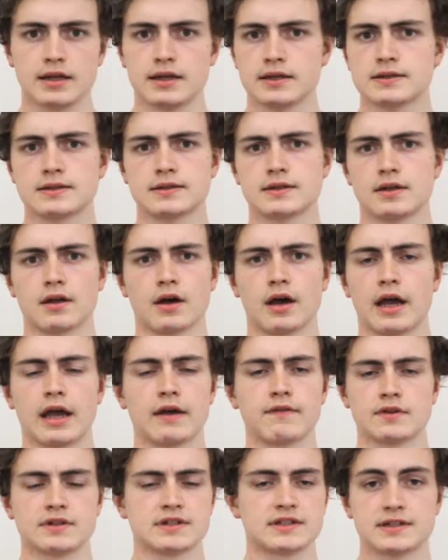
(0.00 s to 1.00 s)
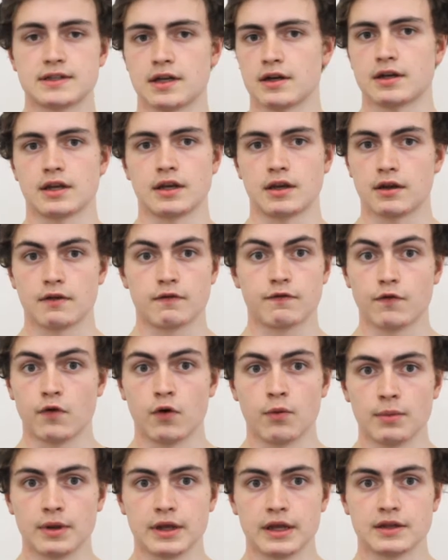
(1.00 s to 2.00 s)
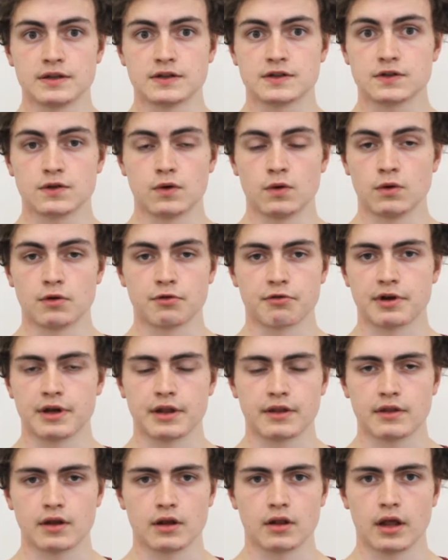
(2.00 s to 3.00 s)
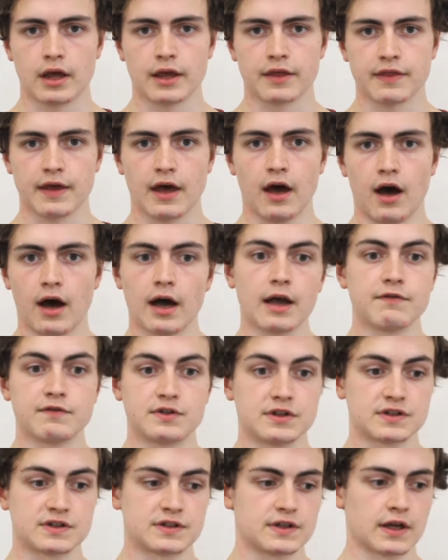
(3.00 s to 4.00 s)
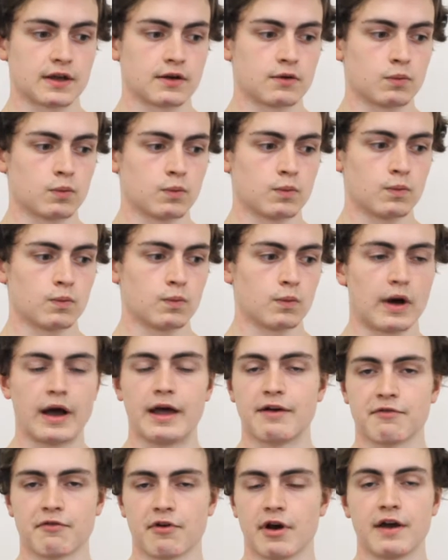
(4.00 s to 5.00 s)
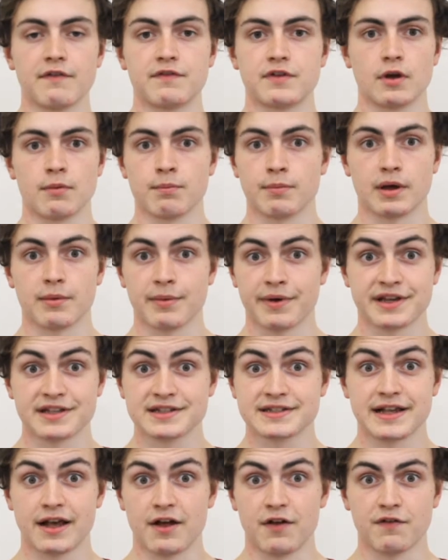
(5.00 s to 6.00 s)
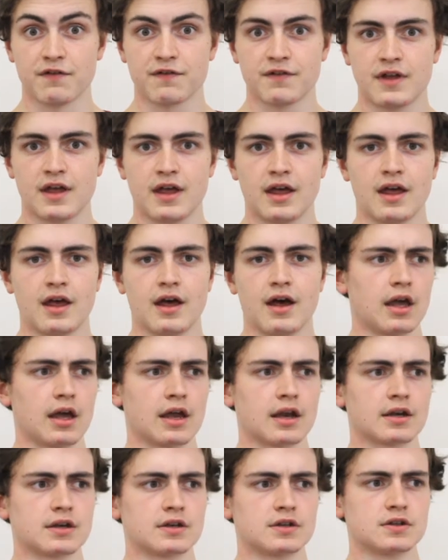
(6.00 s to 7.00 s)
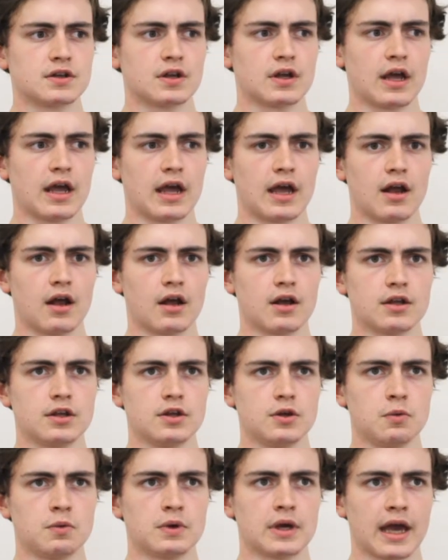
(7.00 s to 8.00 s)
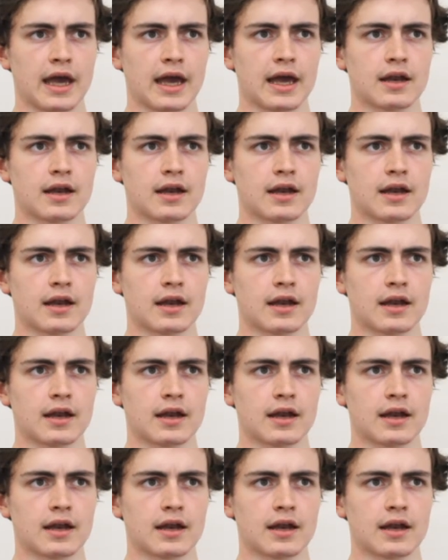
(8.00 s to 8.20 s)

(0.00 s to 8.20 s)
at least, I haven't studied it formally in school or anything like that. I've just done whatever I've done by myself, and you